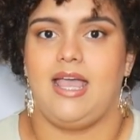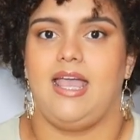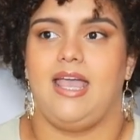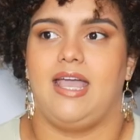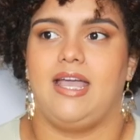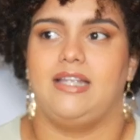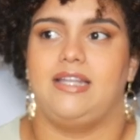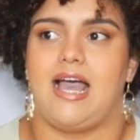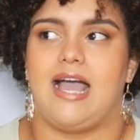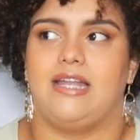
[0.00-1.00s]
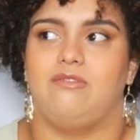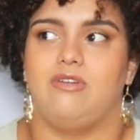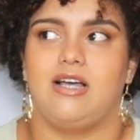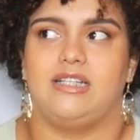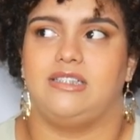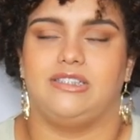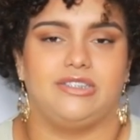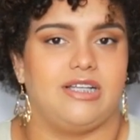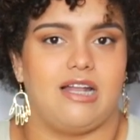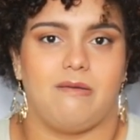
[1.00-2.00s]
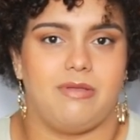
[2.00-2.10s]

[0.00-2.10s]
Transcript: and I do not understand how